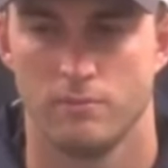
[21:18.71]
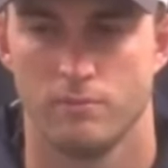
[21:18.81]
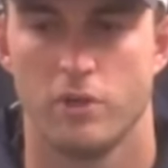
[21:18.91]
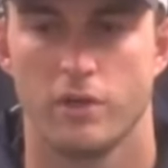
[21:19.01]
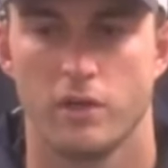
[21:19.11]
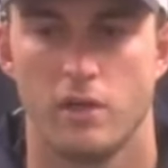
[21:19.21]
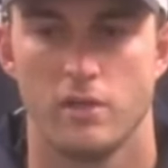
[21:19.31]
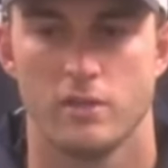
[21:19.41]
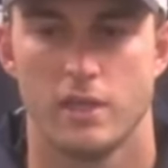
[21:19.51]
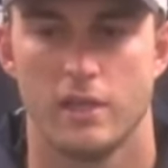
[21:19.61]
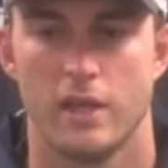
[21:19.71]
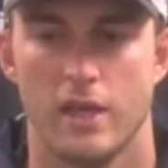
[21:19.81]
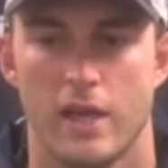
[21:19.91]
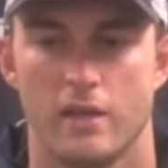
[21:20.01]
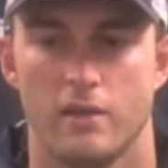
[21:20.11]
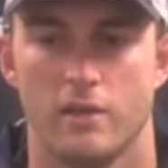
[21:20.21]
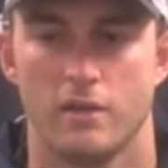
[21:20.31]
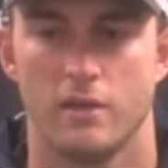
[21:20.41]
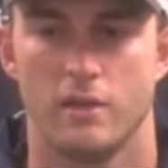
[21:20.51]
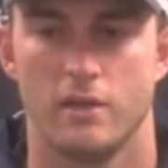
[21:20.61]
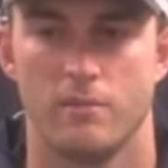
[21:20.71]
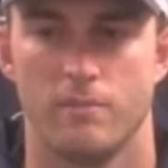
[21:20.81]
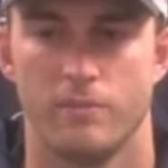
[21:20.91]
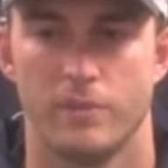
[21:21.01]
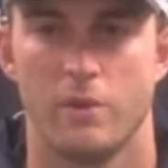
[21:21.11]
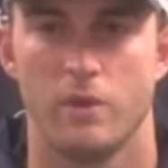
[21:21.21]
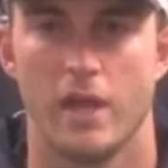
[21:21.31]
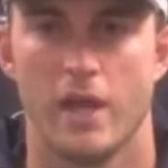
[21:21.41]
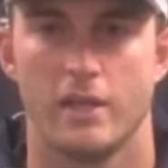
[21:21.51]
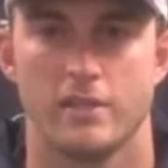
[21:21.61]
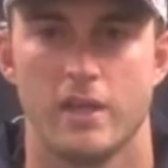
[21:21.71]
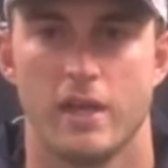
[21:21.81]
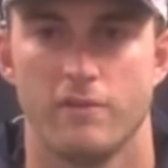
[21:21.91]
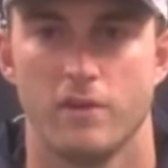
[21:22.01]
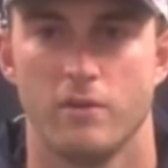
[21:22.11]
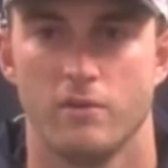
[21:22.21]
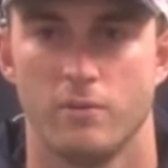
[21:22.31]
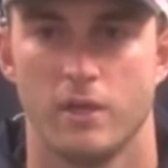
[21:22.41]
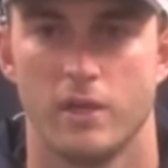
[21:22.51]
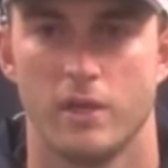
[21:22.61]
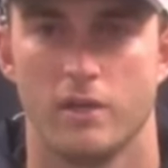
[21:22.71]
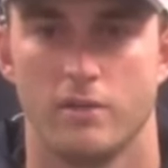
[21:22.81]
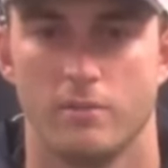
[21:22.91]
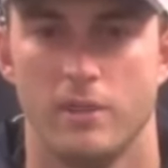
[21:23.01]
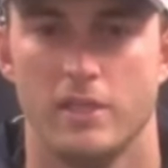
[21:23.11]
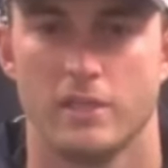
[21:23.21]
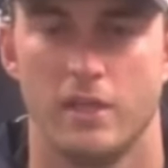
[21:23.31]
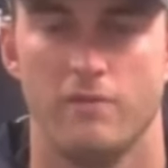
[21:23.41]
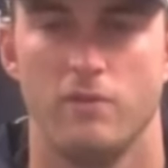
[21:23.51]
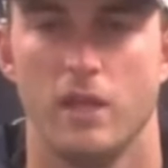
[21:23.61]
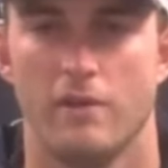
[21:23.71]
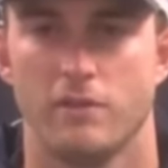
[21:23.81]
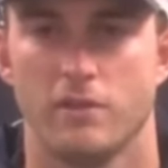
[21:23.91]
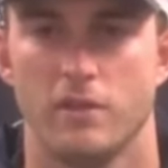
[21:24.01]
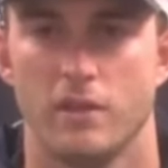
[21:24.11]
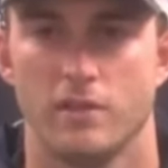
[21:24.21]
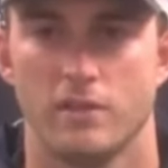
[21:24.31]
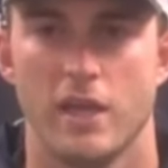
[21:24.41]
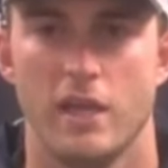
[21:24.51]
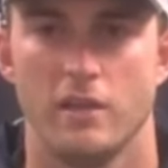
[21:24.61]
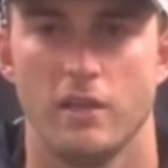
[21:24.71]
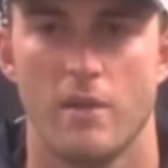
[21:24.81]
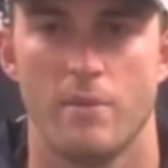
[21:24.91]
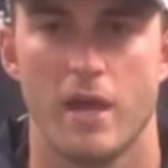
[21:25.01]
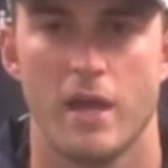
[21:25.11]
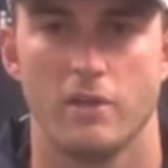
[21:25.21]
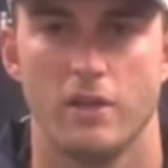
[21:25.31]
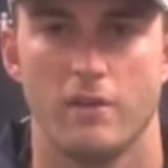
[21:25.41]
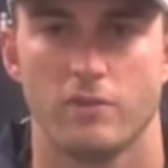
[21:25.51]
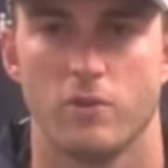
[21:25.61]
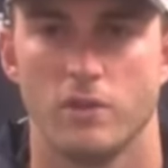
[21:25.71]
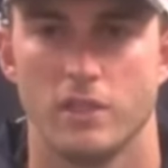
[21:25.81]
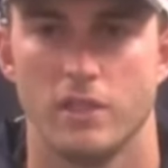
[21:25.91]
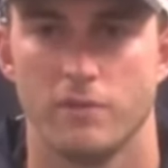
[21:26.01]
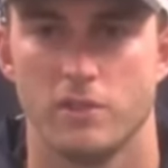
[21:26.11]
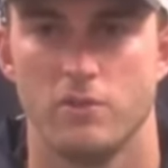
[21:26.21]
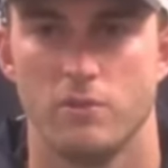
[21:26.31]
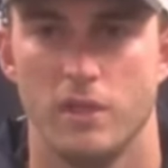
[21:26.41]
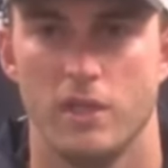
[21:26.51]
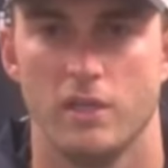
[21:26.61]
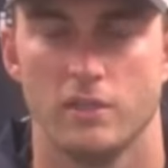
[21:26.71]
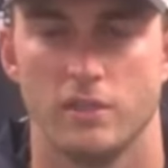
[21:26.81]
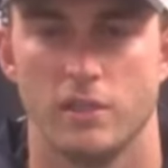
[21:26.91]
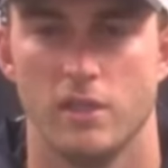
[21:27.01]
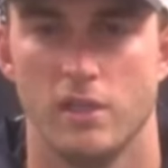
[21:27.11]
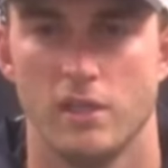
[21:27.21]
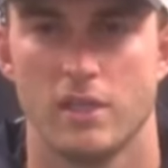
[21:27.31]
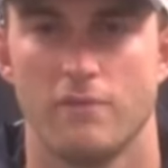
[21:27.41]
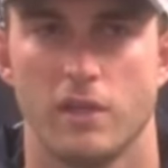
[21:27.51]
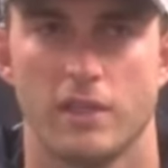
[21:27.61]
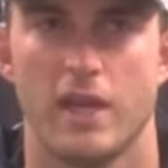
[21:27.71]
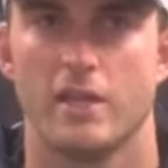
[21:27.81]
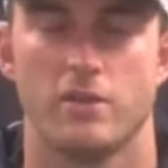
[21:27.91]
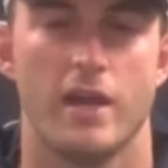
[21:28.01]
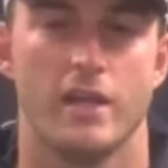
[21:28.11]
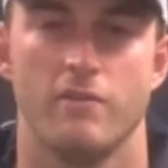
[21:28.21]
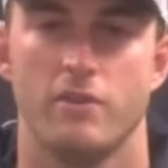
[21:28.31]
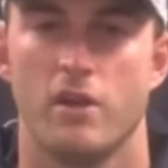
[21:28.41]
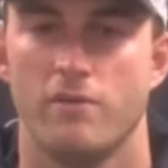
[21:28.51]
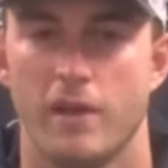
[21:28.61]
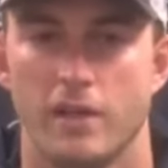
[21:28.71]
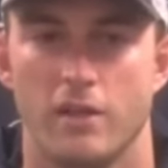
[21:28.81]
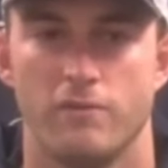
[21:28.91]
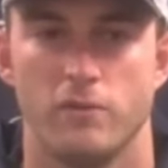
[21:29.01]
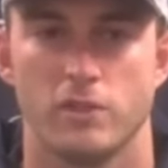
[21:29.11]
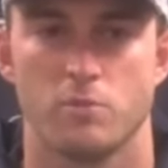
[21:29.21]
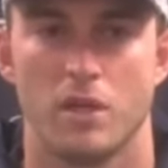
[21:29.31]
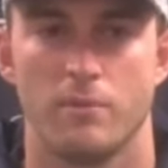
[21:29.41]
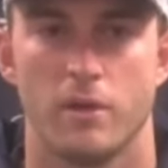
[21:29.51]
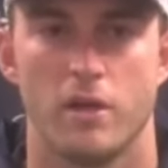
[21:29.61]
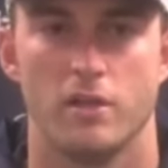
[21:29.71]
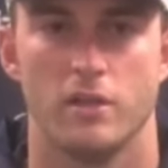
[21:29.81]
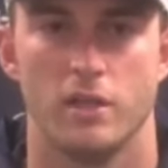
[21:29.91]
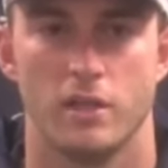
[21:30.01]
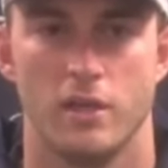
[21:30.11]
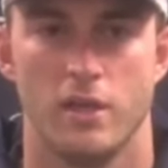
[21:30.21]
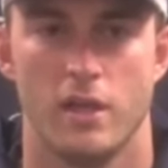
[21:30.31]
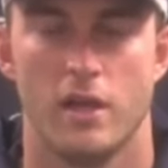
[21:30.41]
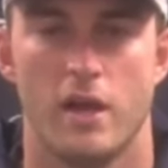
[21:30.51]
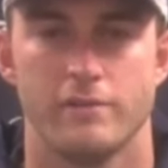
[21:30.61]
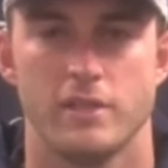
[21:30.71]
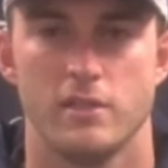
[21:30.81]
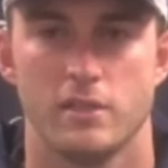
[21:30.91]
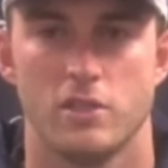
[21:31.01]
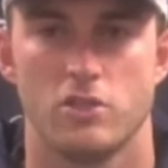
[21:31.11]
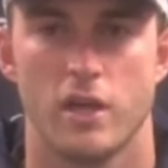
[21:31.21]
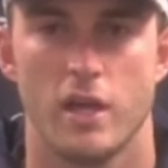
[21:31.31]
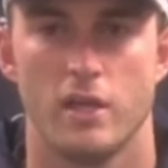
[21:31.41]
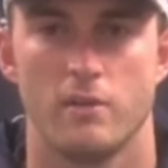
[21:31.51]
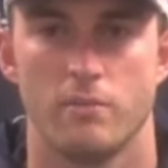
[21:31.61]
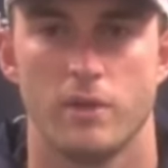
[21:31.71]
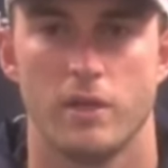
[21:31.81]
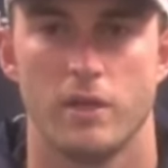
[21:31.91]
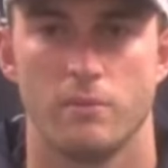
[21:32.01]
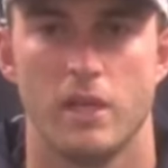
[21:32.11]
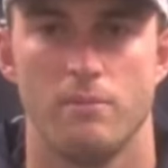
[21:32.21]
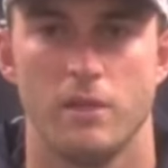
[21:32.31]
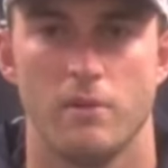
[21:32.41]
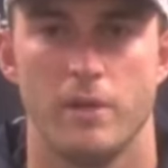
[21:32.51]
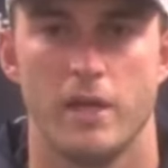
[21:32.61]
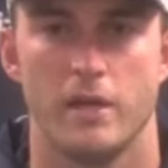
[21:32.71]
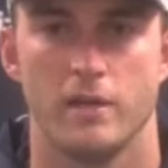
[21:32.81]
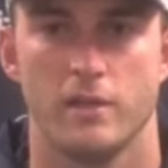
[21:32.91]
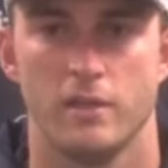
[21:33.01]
protocols that they had, that we had at Stanford, where basically if you left the state and came back, you'd have to quarantine for 2 weeks and stuff like that. So I didn't even know if I'd get a full spring ball or an off season to train and keep getting better.